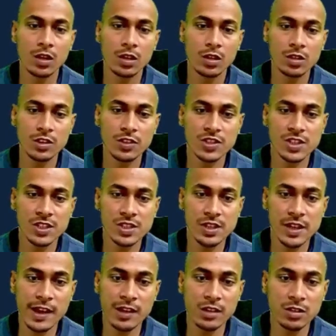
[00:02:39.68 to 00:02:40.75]
This is
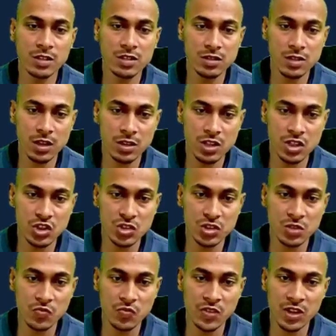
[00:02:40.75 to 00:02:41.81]
another
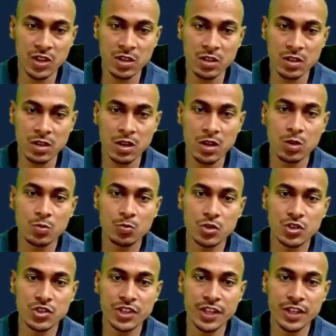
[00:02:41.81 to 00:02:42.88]
condition where
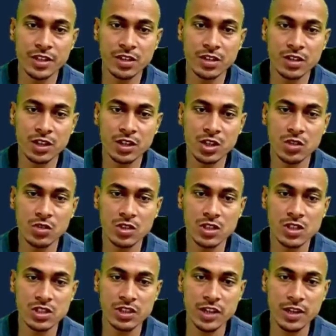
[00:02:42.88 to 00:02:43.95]
present
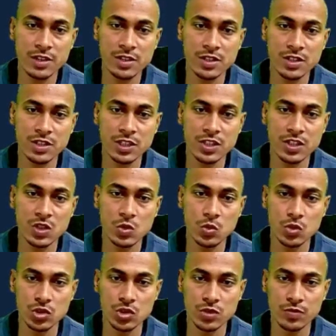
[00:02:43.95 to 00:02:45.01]
continuous tense is
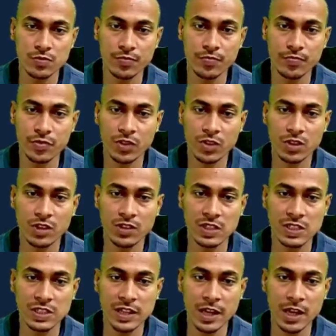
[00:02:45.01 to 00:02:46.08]
used. This
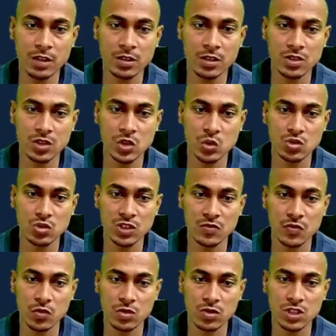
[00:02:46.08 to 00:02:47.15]
is another situation
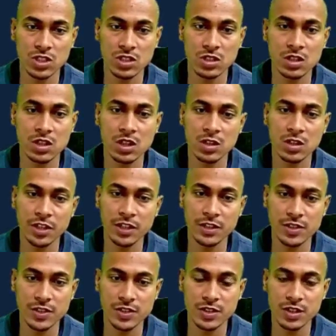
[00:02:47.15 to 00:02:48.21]
for this
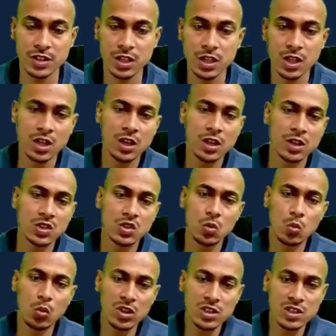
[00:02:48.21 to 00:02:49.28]
tense. So
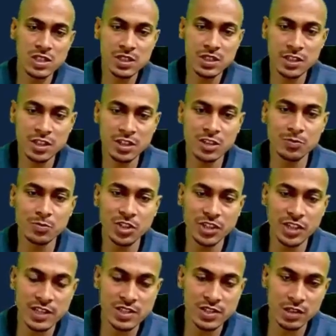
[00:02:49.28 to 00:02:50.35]
what is incomplete
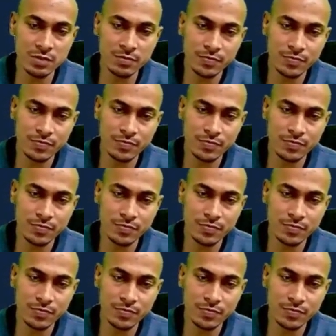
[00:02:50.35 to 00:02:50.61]
action?